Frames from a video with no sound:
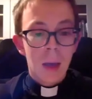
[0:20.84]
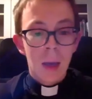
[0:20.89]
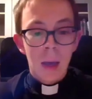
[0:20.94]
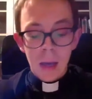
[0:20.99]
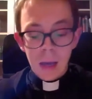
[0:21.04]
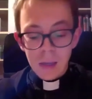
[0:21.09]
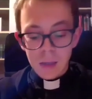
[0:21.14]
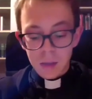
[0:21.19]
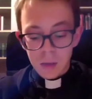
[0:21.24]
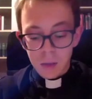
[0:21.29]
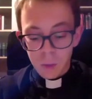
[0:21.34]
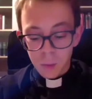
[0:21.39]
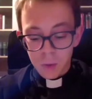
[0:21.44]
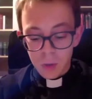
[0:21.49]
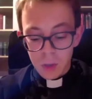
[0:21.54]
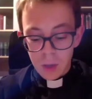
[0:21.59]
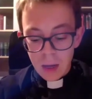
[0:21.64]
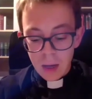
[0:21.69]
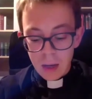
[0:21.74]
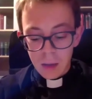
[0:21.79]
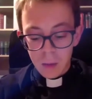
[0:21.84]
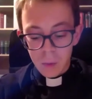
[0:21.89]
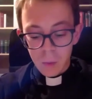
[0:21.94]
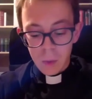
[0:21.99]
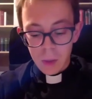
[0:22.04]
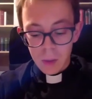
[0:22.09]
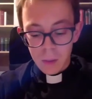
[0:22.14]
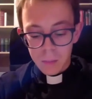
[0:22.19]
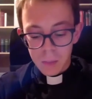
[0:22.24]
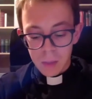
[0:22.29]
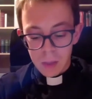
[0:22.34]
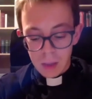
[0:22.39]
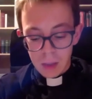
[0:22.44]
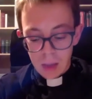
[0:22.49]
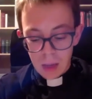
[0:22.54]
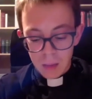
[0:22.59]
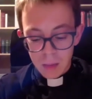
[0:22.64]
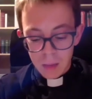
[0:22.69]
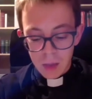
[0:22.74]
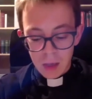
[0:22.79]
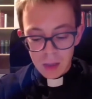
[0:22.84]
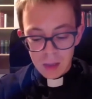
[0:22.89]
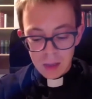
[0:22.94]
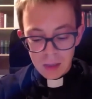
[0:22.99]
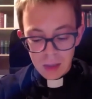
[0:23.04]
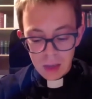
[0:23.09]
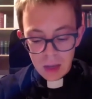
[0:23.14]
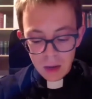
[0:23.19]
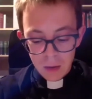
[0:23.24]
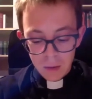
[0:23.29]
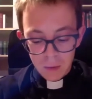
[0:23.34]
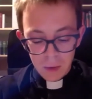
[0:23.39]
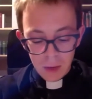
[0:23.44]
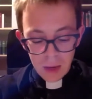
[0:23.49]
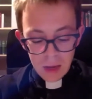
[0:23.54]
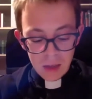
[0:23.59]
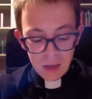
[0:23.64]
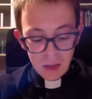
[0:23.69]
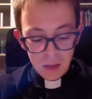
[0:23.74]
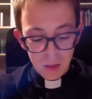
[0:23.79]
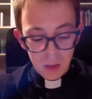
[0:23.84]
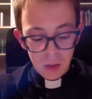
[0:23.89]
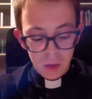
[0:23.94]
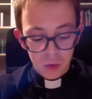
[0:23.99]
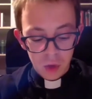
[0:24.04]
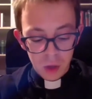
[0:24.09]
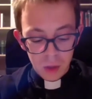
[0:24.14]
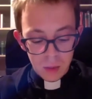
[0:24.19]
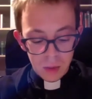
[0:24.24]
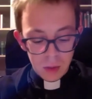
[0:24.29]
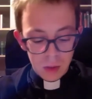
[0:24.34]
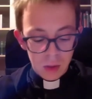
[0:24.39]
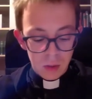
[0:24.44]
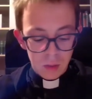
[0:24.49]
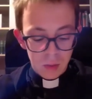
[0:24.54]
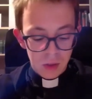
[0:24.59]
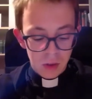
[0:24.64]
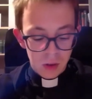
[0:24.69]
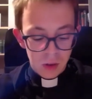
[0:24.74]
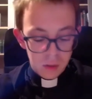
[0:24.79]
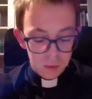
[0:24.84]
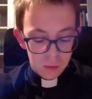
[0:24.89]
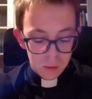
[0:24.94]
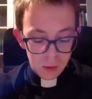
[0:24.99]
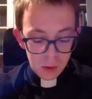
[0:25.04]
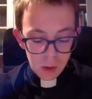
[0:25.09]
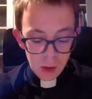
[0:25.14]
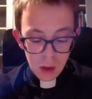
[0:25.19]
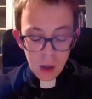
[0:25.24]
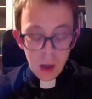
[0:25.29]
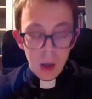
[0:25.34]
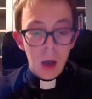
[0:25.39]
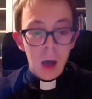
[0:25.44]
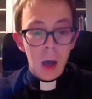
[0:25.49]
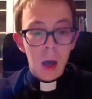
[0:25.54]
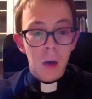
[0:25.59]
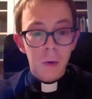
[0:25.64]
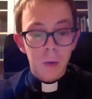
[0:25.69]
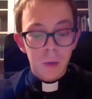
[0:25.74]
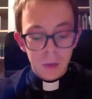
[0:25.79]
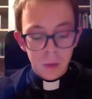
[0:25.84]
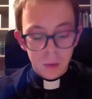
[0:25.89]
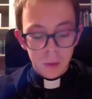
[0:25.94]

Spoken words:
As though dealing with the pandemic itself hasn't been troublesome enough, our